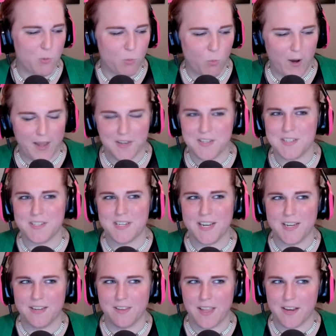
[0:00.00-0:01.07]
went
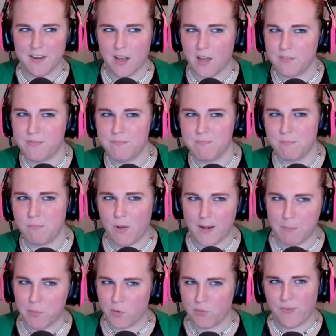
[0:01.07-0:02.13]
and like got like